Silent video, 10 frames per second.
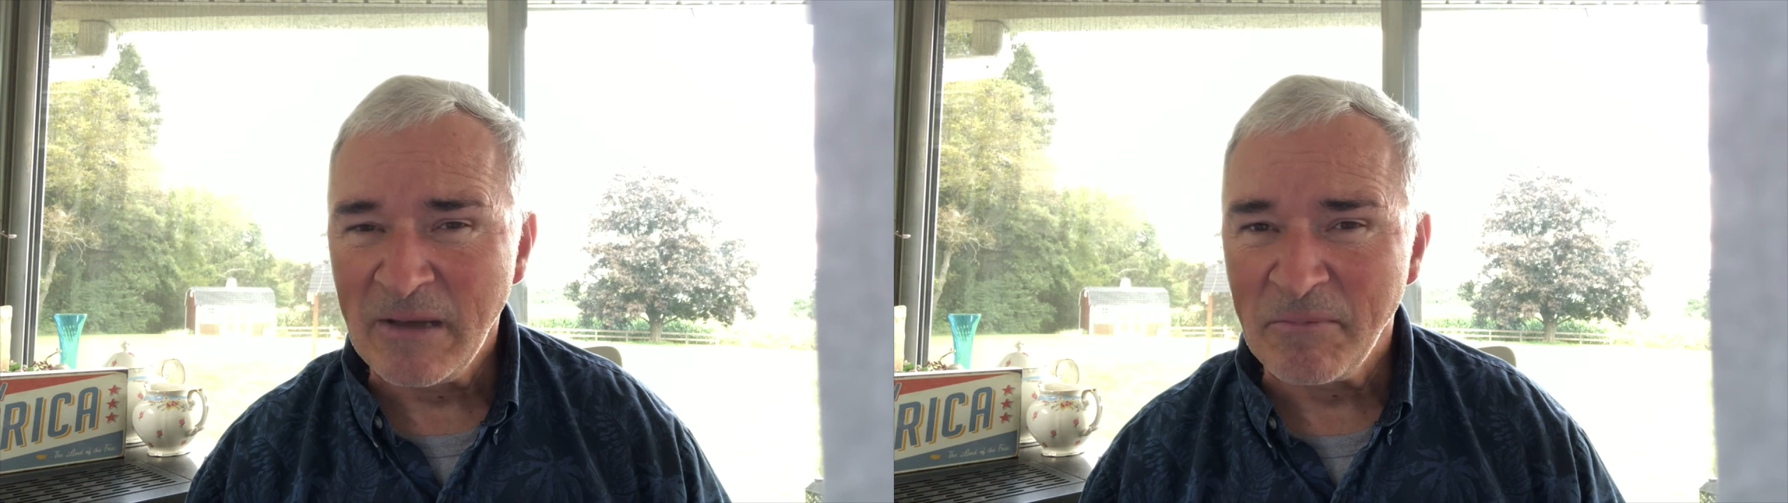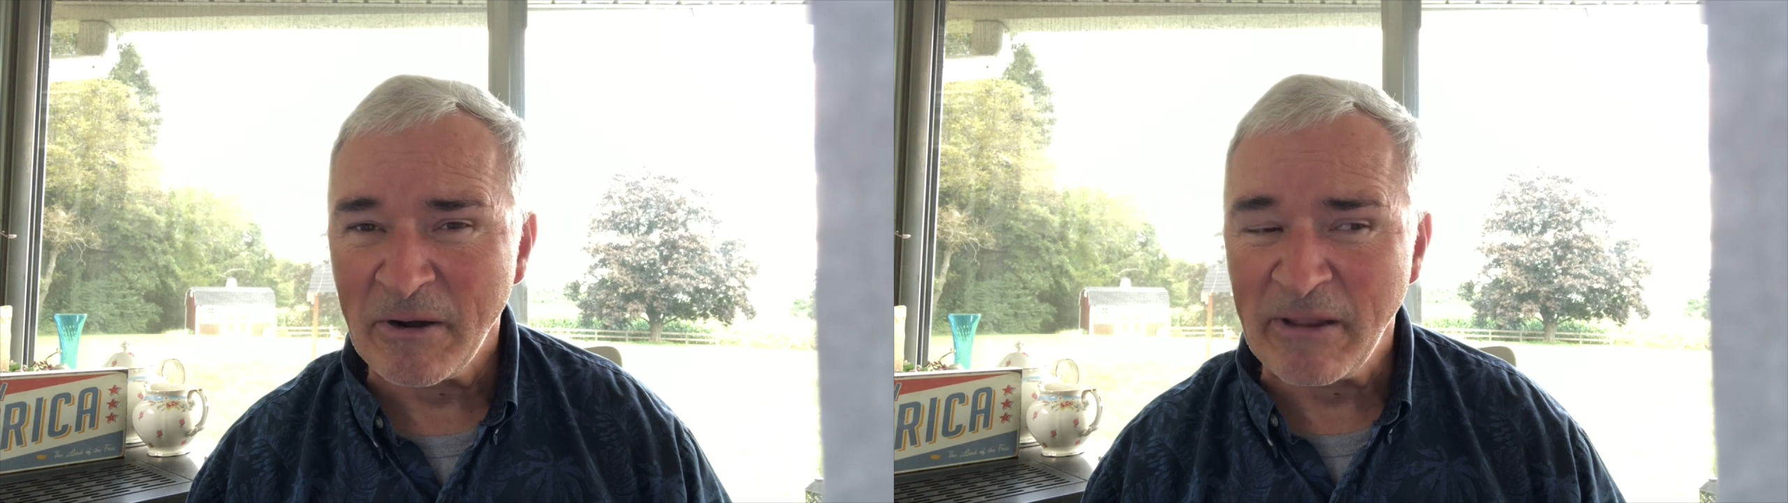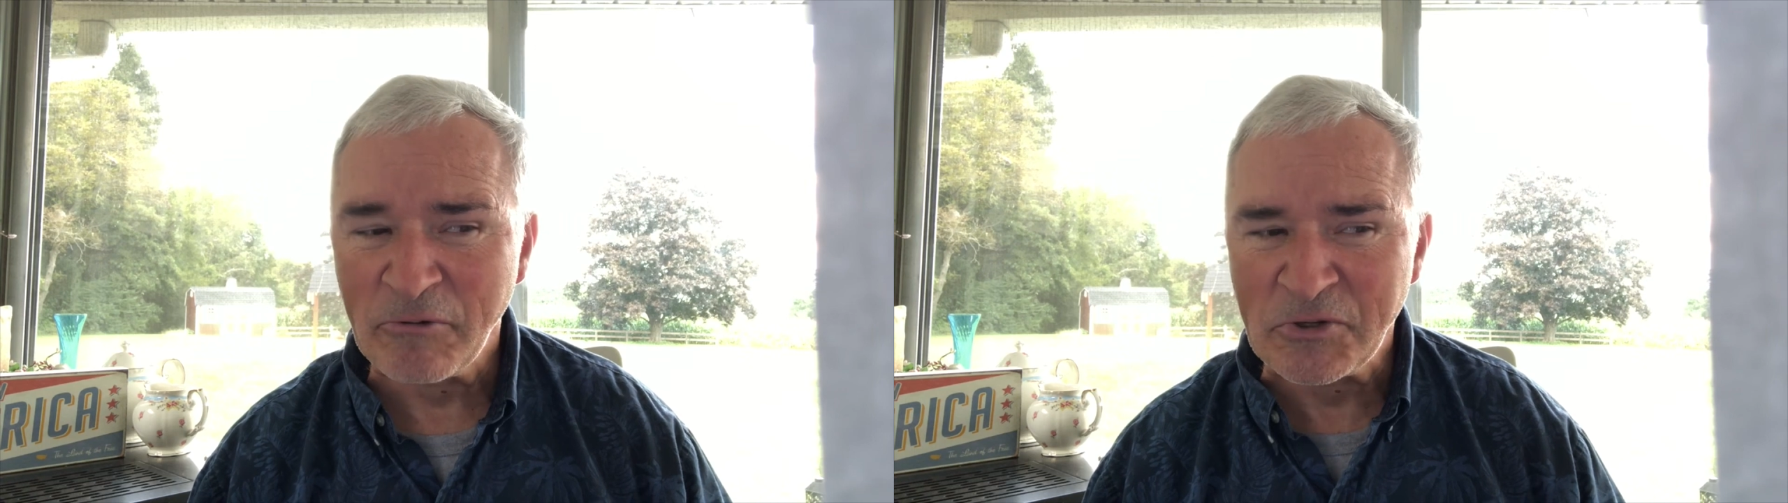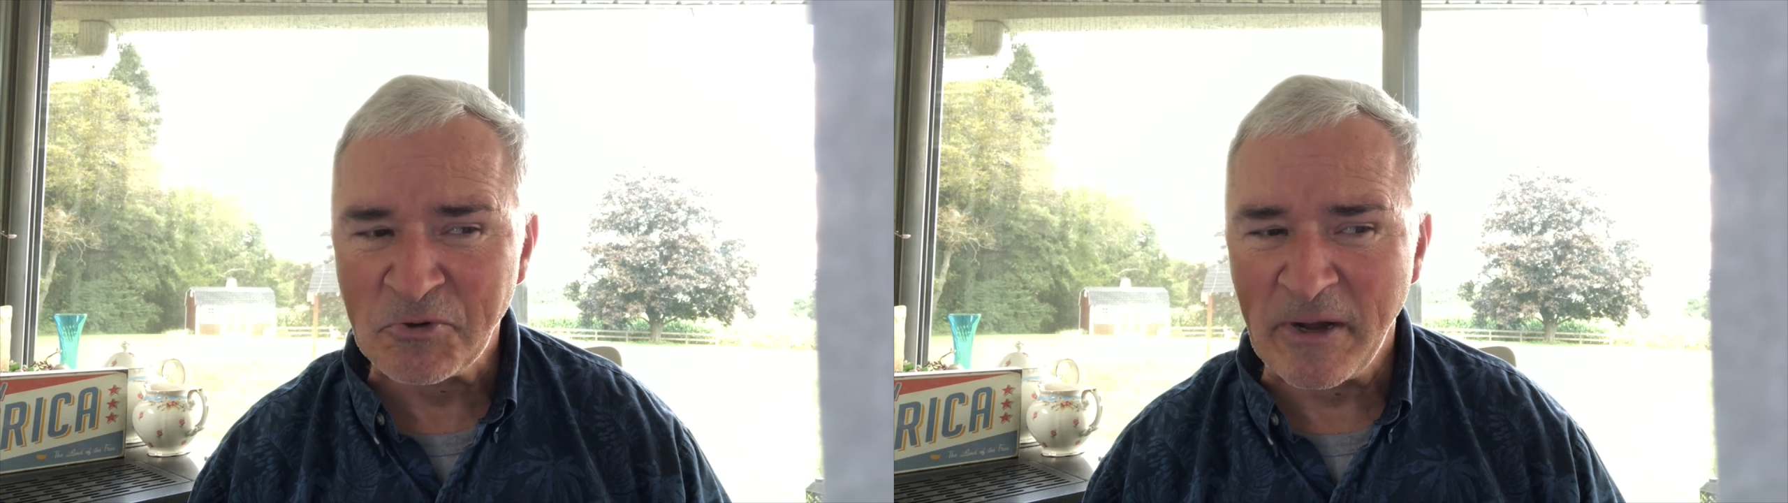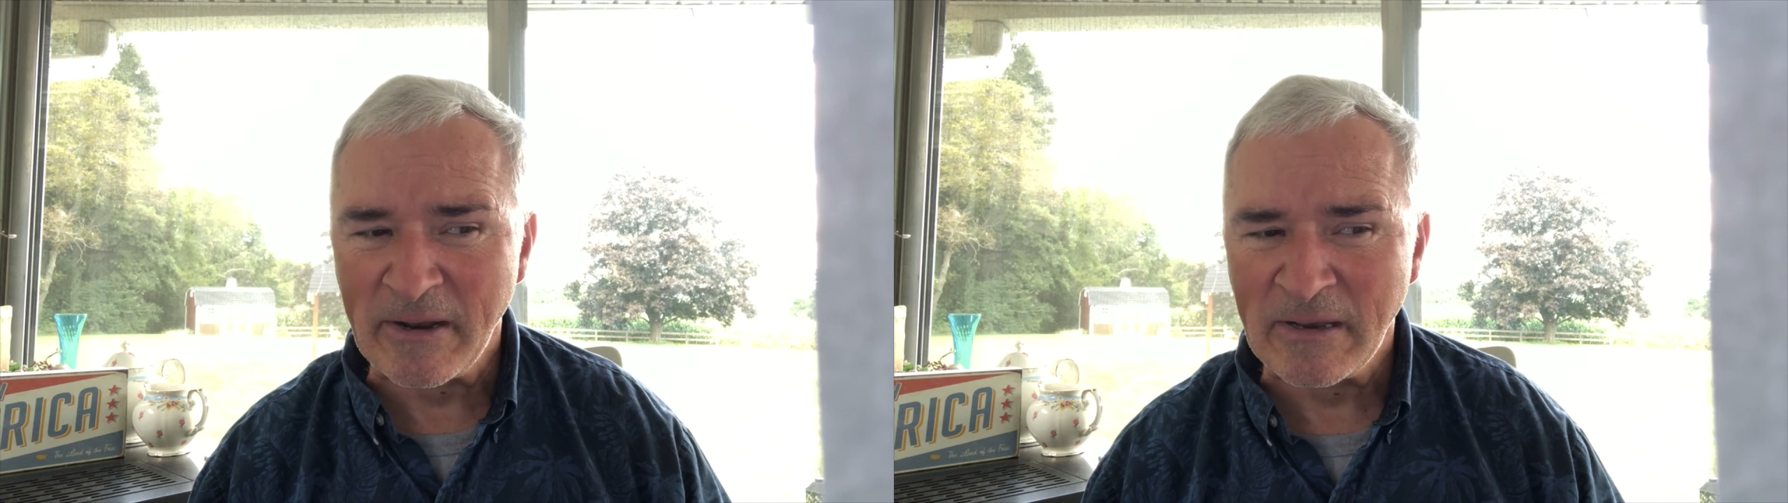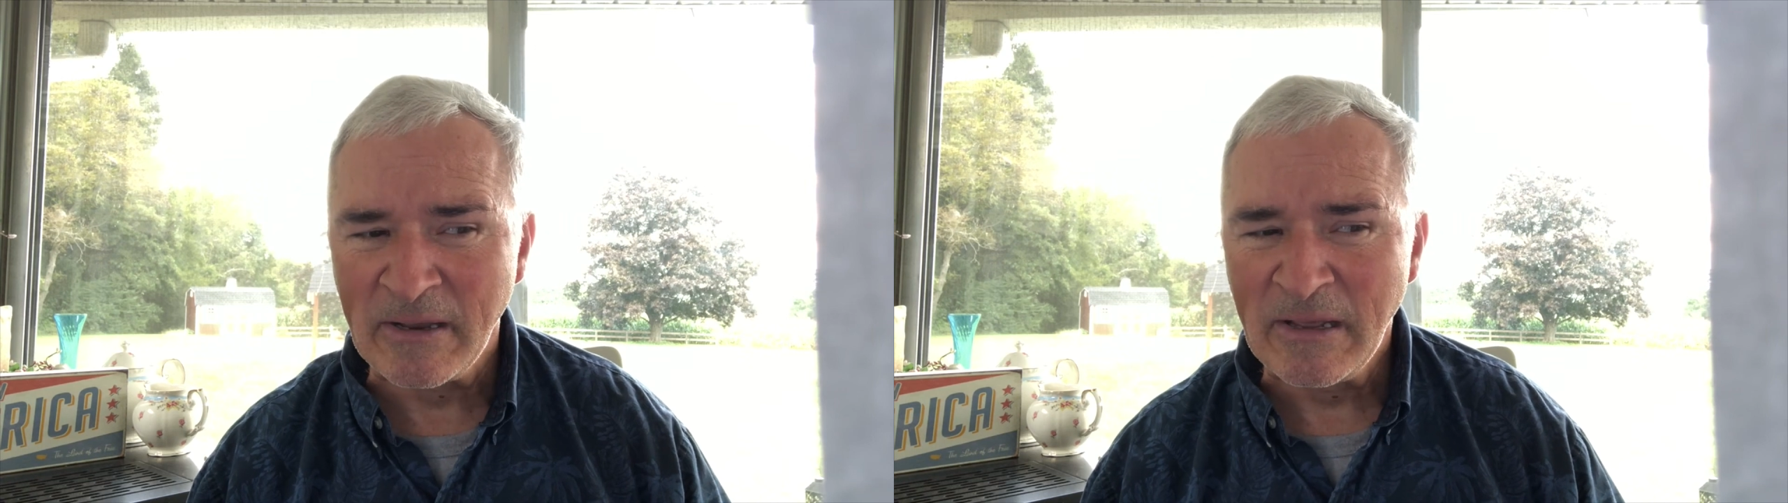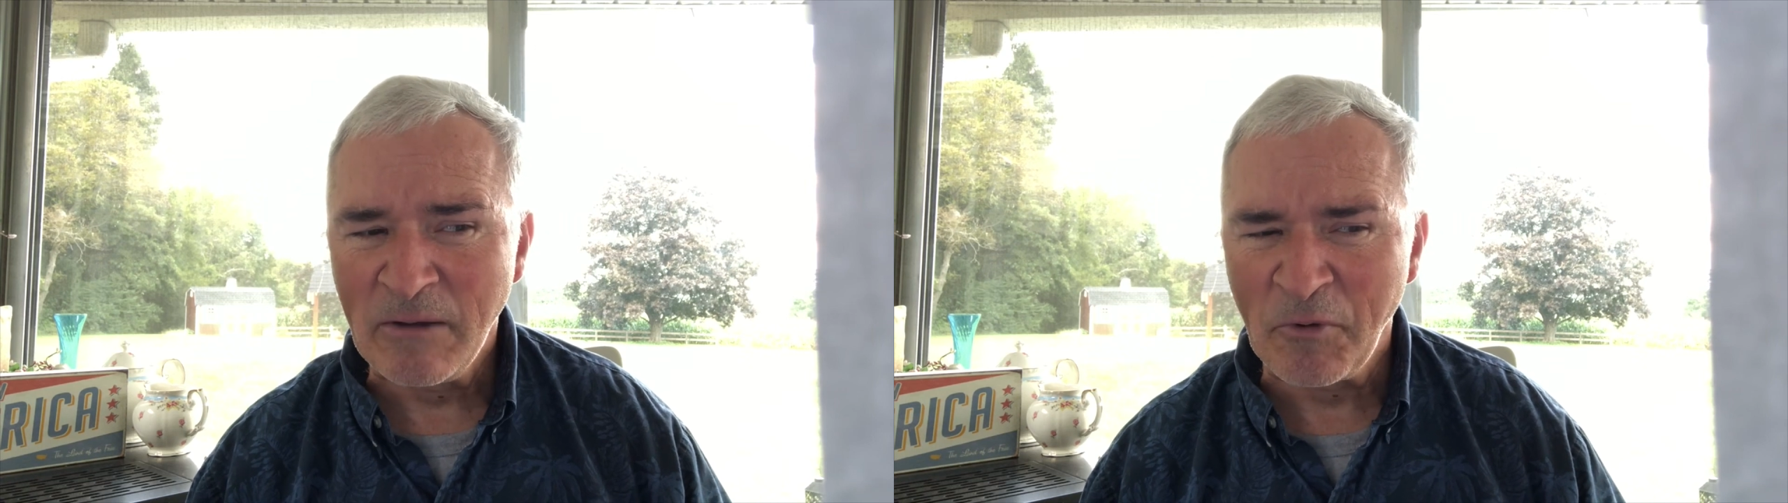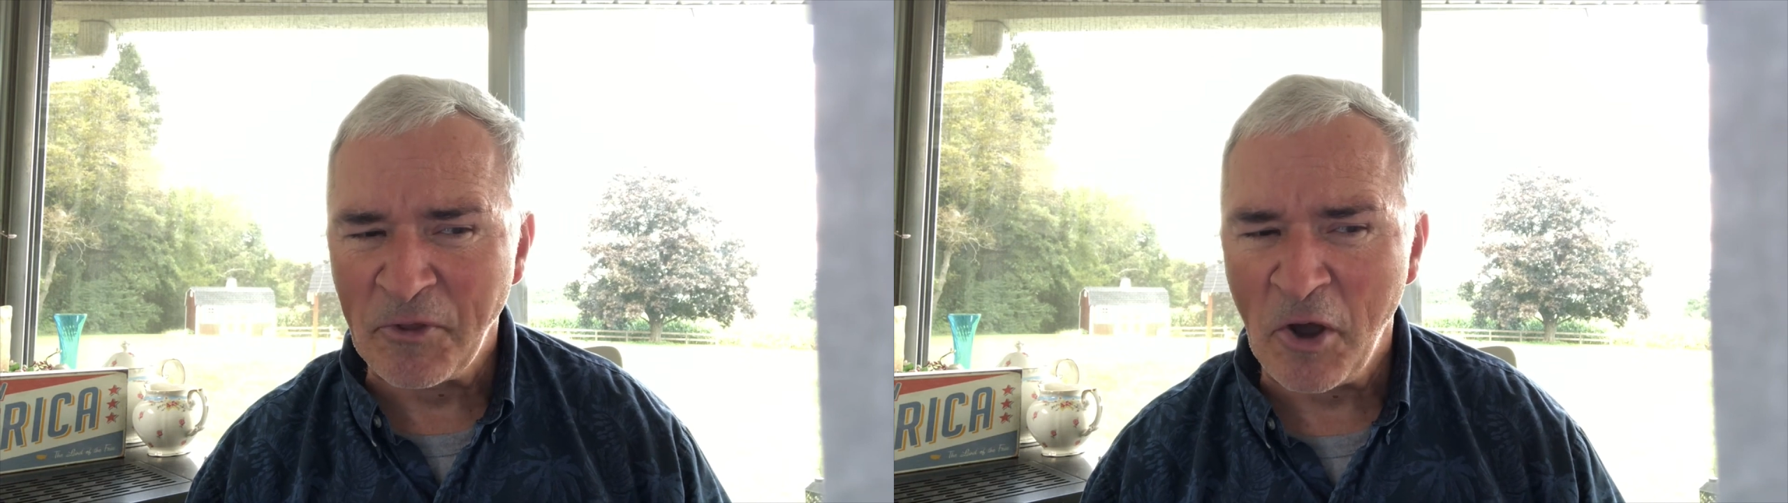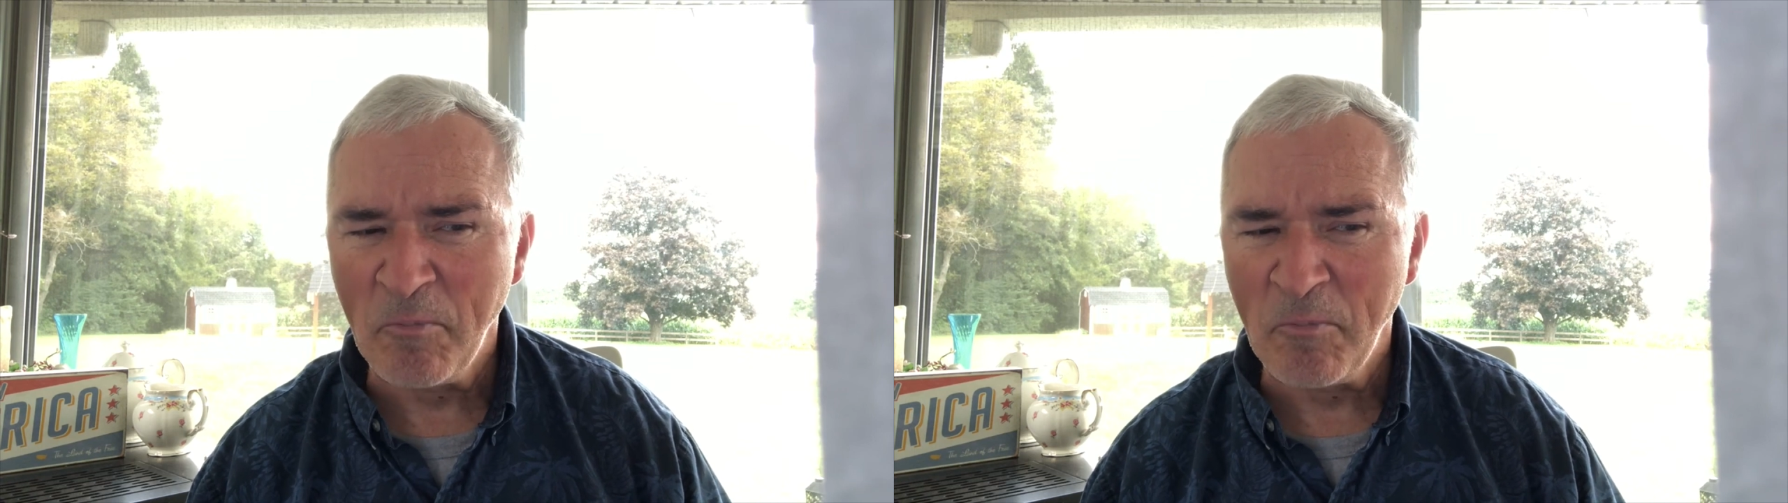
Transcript: but he retreated with the